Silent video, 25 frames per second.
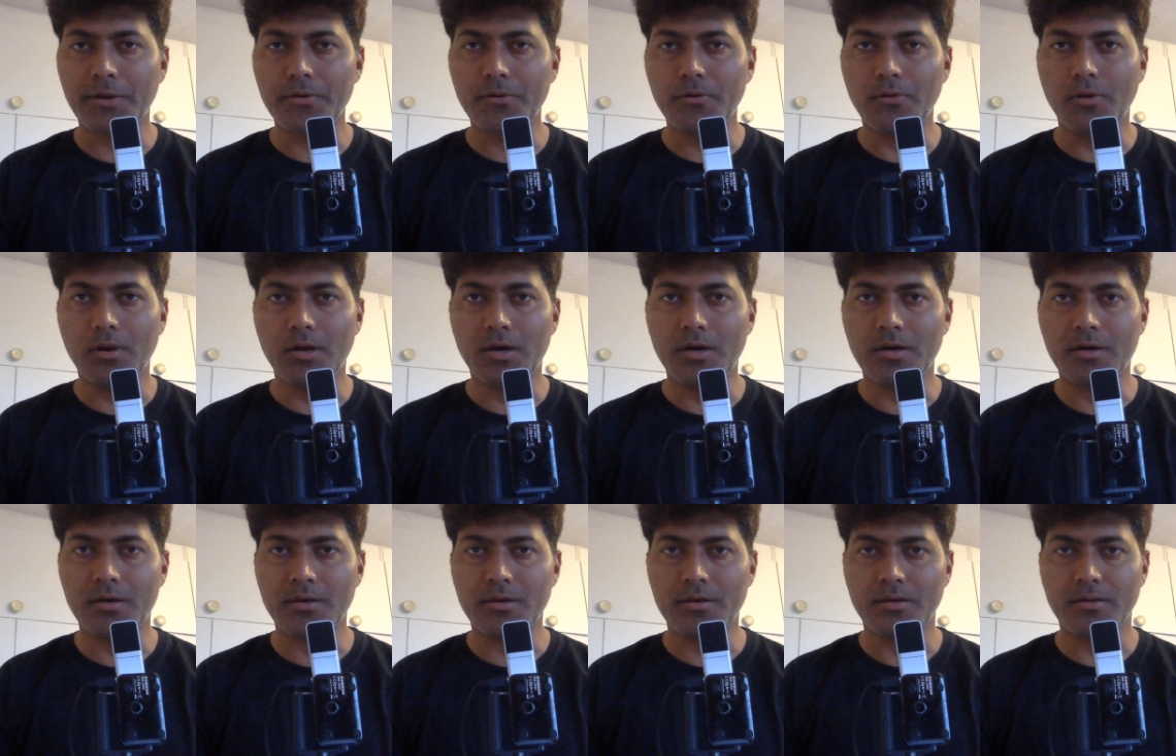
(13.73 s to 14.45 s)
to
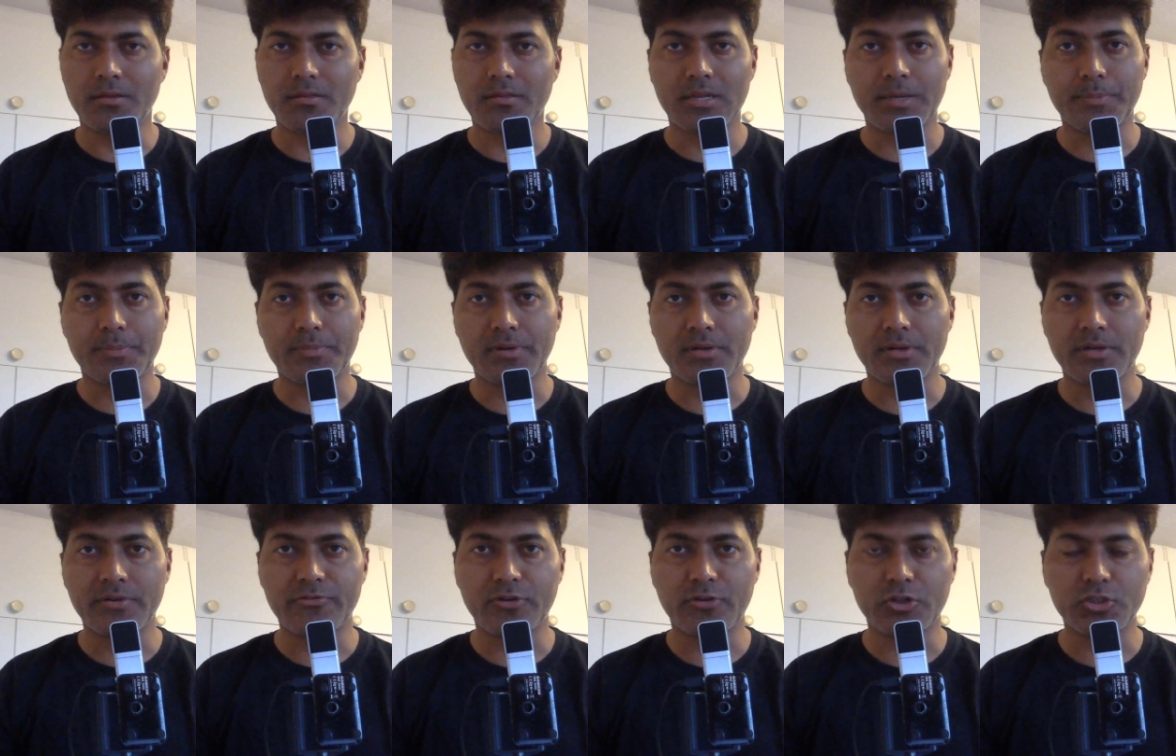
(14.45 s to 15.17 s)
learn
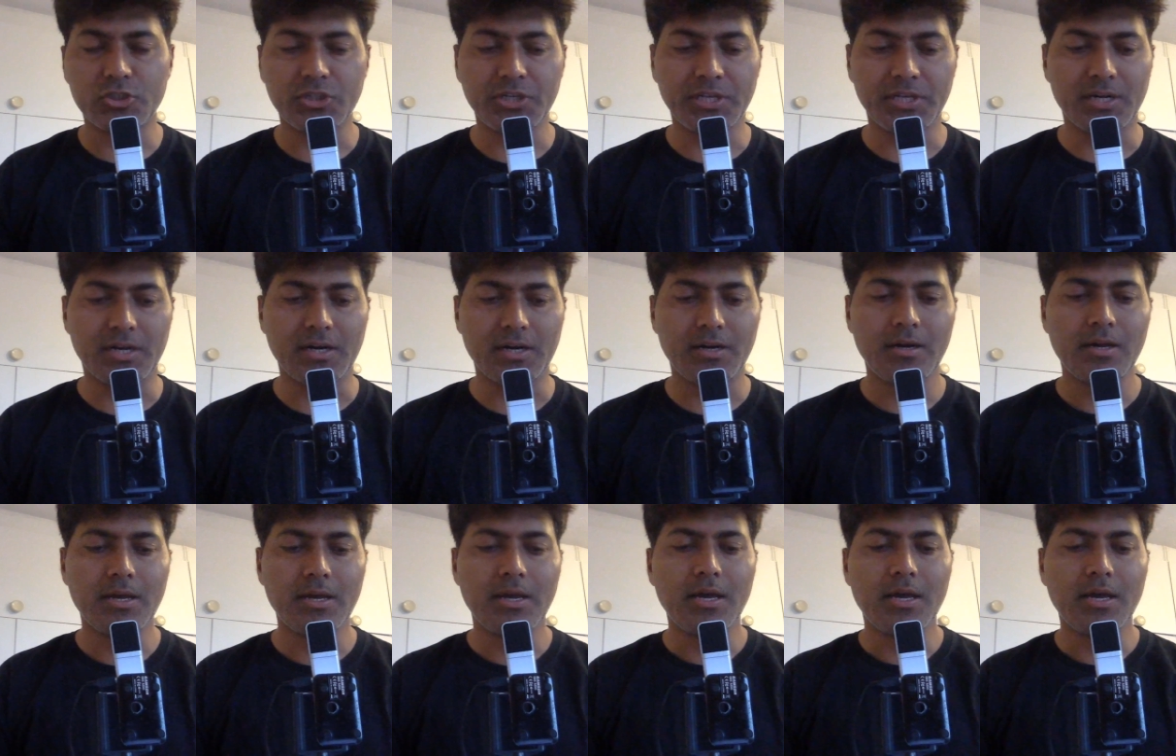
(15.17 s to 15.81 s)
ScriptRunner for Jira,